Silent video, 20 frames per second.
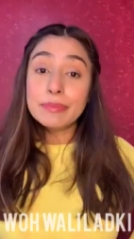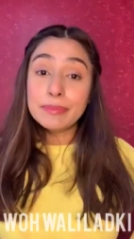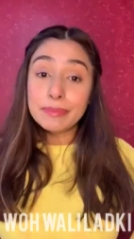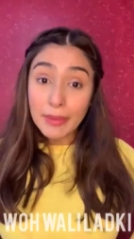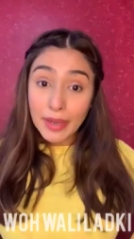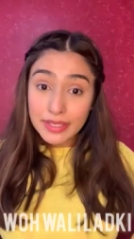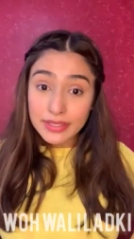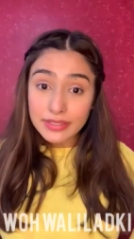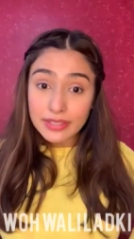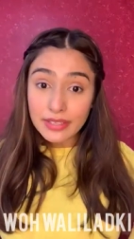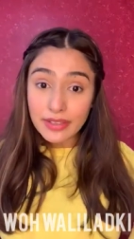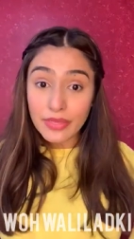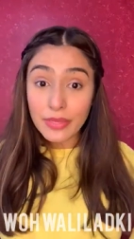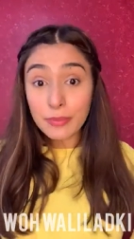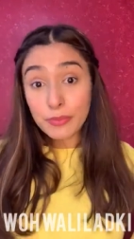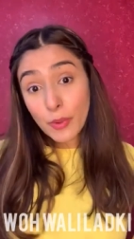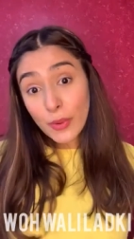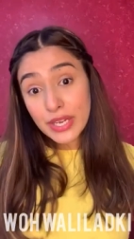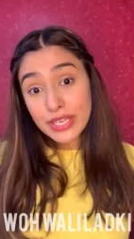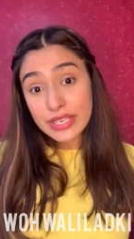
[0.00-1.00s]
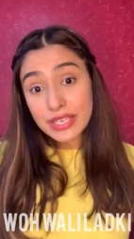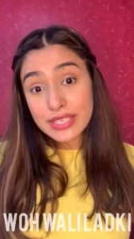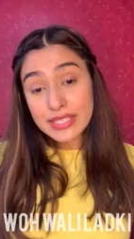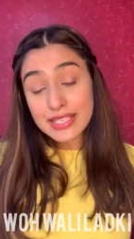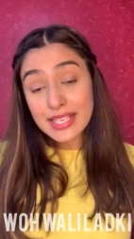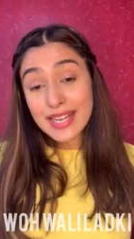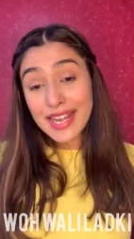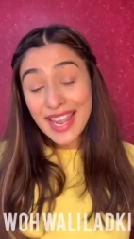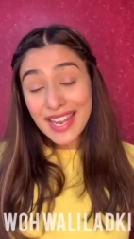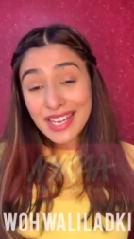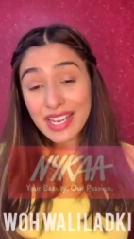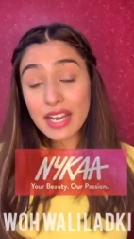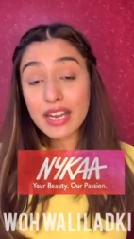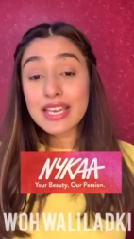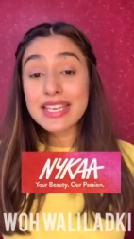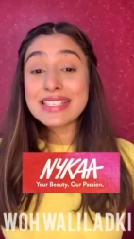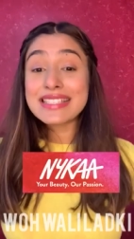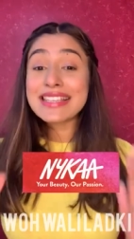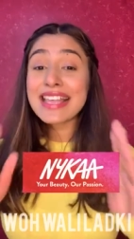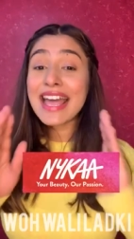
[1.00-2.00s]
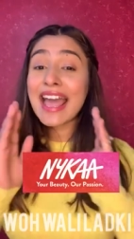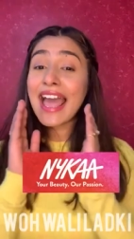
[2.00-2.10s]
what? The point is, the Nykaa is